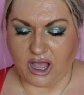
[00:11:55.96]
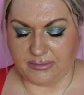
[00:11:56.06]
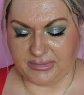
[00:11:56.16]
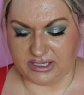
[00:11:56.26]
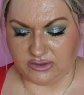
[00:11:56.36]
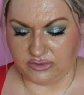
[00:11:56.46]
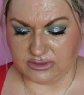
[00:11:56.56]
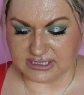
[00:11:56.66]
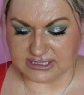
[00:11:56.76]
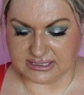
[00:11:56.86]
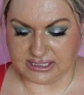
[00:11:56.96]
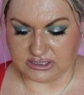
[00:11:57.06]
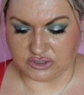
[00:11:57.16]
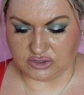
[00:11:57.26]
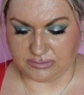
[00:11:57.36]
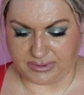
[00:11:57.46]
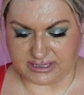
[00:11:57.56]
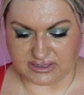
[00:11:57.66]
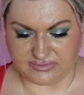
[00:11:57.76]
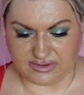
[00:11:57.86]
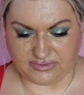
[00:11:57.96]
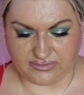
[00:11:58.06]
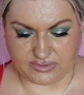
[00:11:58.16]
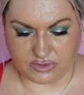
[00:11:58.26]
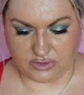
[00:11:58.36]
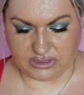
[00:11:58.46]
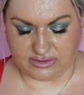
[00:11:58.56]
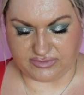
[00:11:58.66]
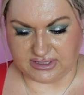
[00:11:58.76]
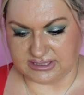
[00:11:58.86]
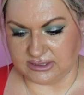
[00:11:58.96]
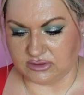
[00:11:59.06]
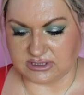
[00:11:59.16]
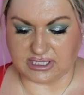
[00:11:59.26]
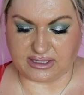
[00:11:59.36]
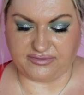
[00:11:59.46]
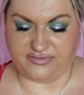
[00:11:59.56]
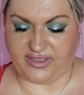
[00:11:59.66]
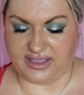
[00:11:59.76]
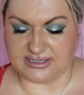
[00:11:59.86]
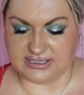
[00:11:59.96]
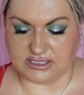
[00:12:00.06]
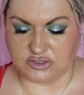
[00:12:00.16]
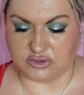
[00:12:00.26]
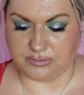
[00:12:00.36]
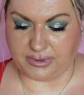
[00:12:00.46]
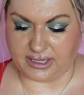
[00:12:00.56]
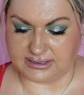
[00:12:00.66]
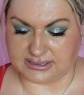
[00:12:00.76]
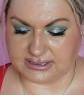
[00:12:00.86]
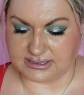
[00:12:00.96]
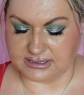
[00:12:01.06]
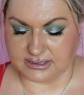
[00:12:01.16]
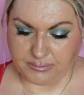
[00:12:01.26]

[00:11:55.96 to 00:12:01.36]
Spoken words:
I mean, who doesn't need toothpaste? I've never even heard of this. It looks like a fancy toothpaste.